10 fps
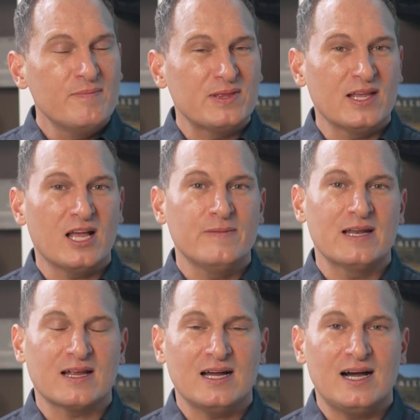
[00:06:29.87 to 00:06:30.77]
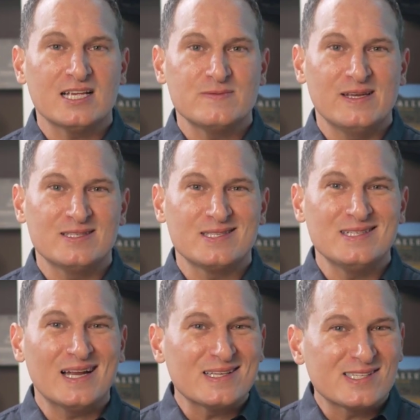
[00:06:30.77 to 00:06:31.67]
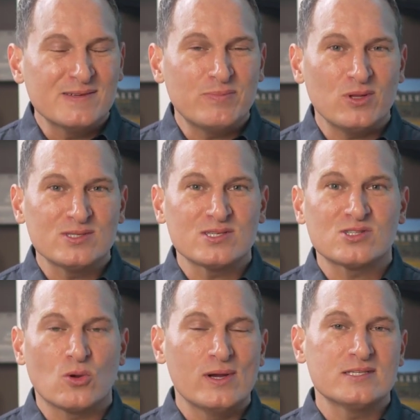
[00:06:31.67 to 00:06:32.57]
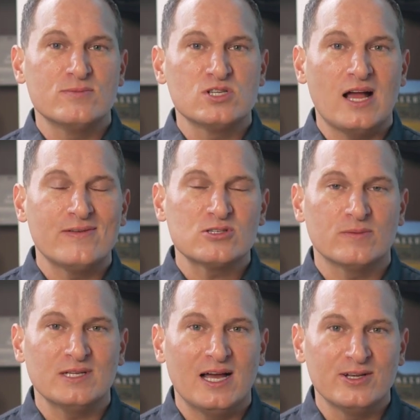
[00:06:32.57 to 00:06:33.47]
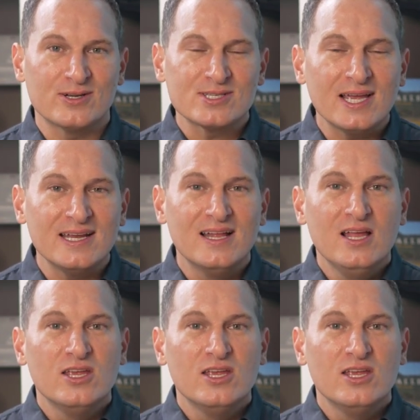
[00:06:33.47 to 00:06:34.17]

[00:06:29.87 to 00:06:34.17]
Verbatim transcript: but they come at a cost because it's not as simple as just throwing some JavaScript on your site.